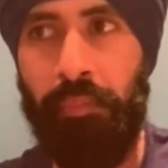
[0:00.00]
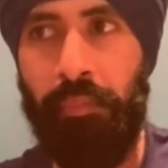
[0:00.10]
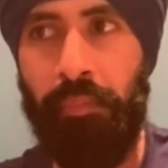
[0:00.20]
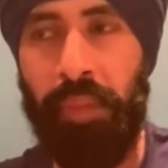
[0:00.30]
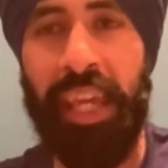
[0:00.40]

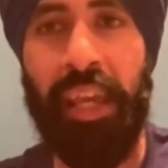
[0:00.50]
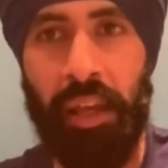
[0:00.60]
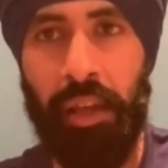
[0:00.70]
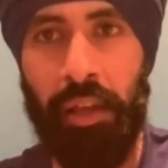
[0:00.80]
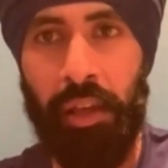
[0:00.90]
peak
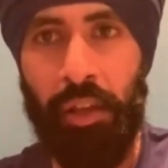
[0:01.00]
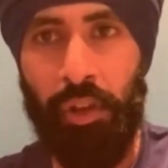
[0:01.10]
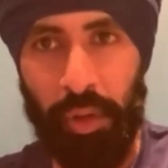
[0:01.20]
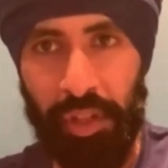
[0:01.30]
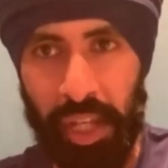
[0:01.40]

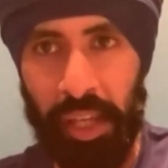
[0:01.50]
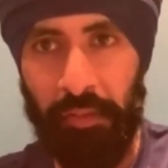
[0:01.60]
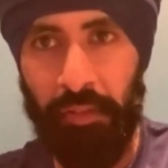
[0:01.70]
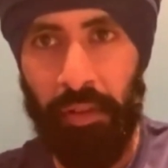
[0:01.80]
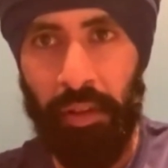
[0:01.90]
to
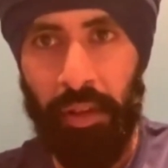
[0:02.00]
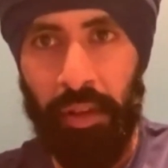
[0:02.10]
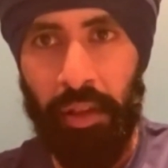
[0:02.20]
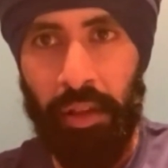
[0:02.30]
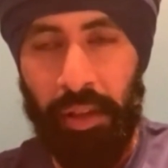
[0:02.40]
achieve?
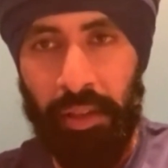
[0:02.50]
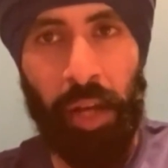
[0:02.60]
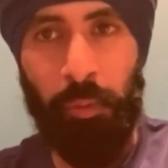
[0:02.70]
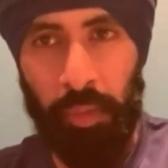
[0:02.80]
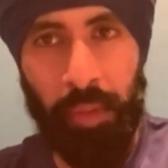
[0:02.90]
That
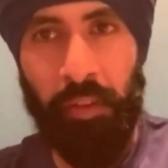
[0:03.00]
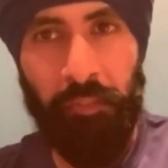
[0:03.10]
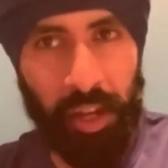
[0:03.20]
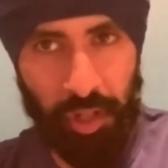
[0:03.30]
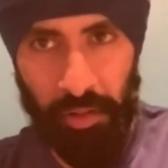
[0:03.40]
would be
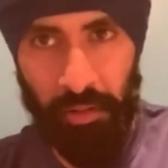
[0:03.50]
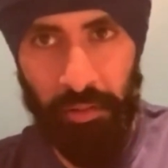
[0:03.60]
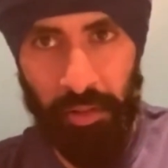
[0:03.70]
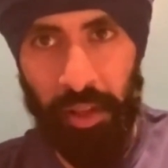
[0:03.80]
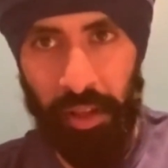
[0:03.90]
perfection,
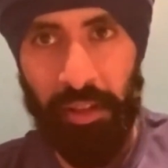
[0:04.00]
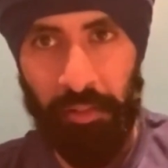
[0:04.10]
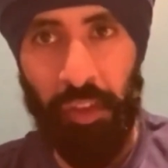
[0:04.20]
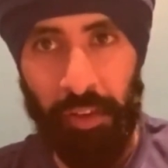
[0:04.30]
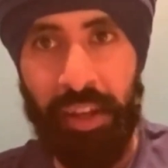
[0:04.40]

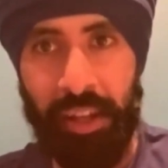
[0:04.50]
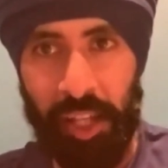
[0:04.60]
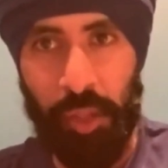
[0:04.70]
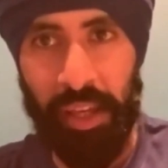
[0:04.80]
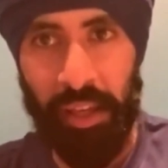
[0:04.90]
theoretically
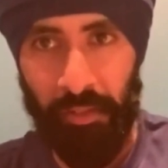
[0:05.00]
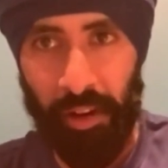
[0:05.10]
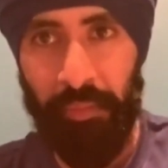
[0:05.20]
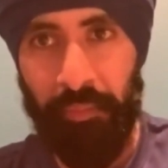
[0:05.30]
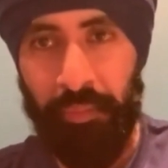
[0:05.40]
speaking,
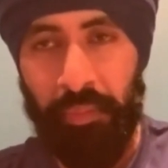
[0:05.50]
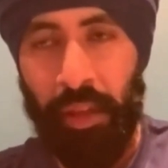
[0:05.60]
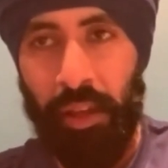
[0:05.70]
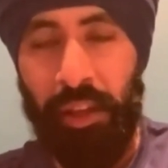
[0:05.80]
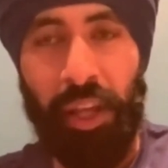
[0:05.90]
right?
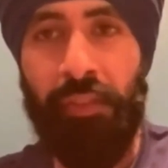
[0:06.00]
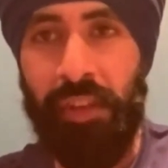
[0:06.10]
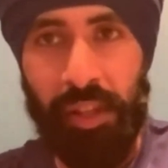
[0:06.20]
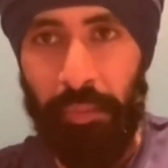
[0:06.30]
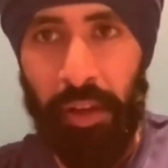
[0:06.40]
None of
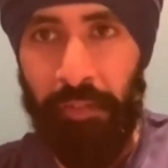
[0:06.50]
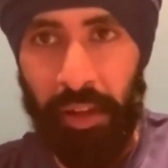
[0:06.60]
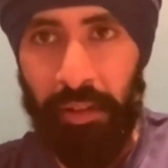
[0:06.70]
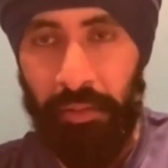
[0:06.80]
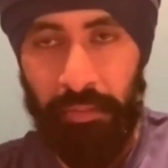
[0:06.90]
us are
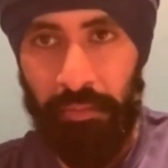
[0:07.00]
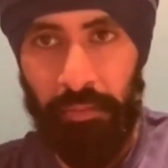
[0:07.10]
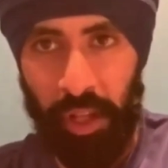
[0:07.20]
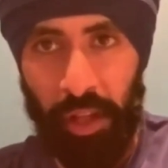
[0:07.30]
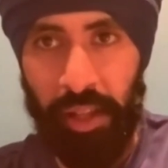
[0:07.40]
perfect.
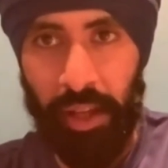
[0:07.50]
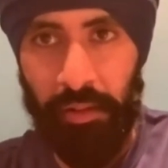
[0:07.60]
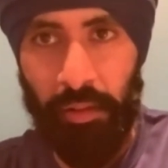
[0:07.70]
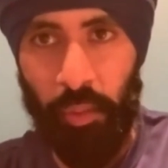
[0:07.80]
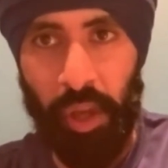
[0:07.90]
We know that.
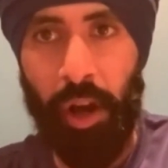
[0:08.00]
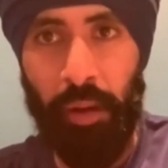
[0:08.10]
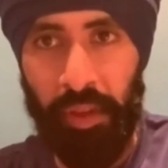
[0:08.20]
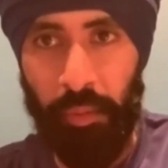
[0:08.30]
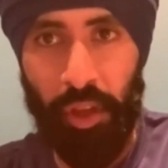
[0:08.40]
We can't
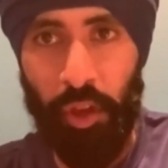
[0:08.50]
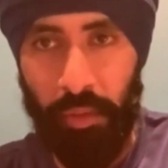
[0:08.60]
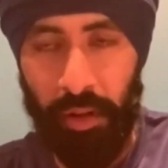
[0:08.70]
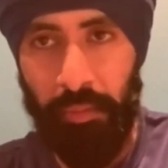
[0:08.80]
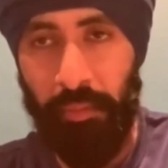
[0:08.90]
be, we're
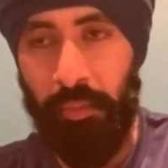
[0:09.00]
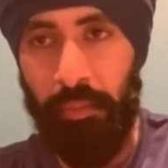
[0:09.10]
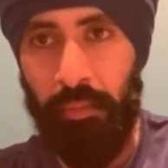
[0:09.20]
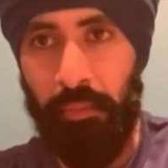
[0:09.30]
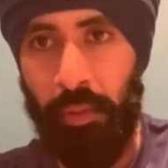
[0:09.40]
human.
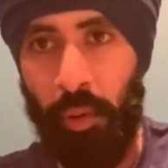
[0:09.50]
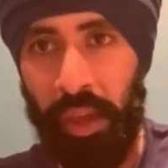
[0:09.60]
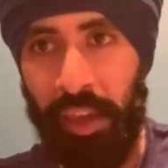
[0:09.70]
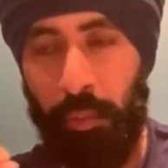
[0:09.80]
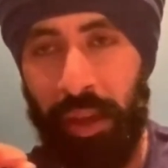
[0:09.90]
But
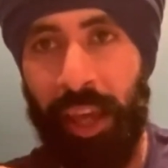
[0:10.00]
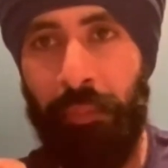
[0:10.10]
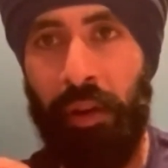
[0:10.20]
if we keep